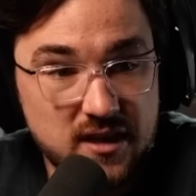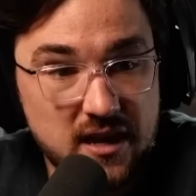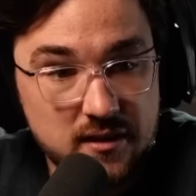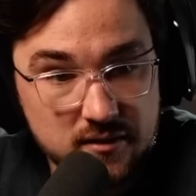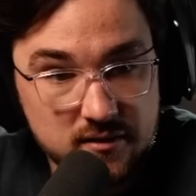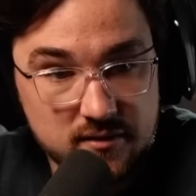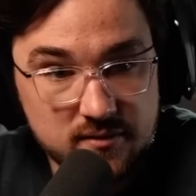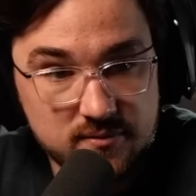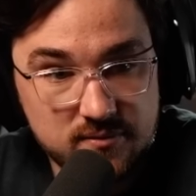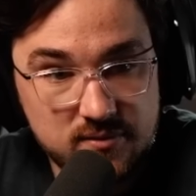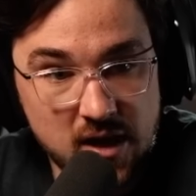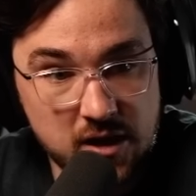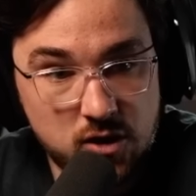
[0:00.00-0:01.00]
that
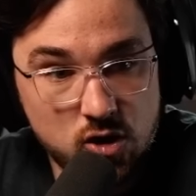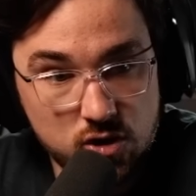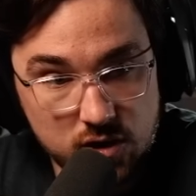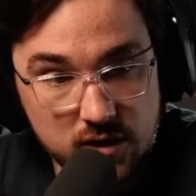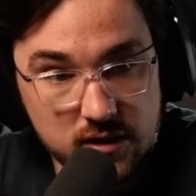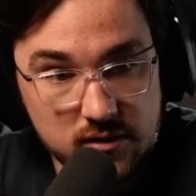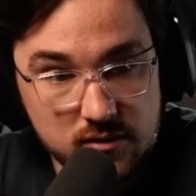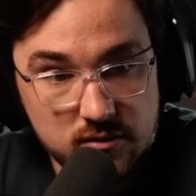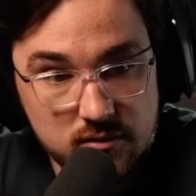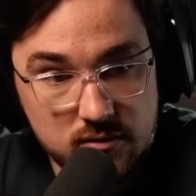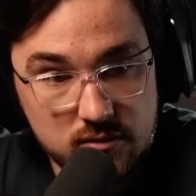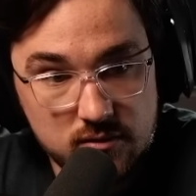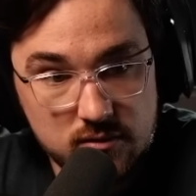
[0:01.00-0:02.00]
they could
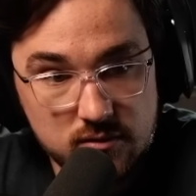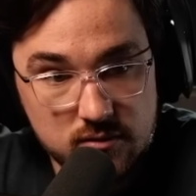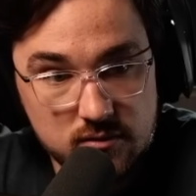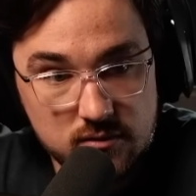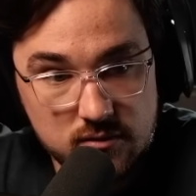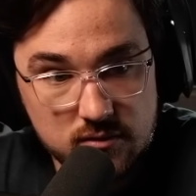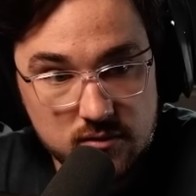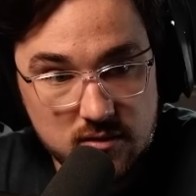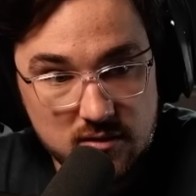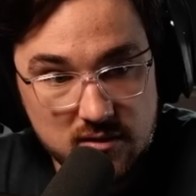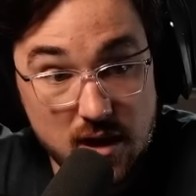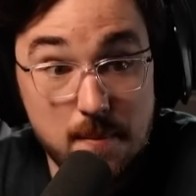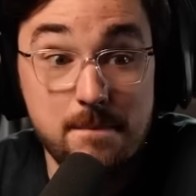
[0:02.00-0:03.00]

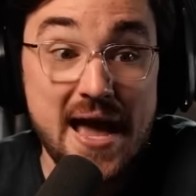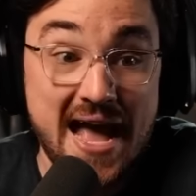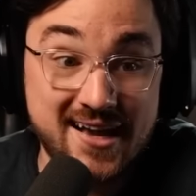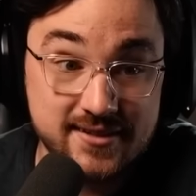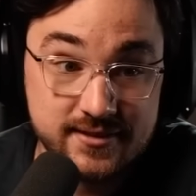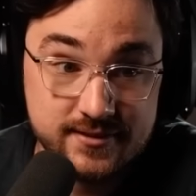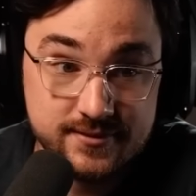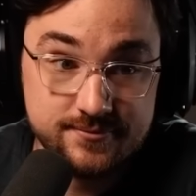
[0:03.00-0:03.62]
come back.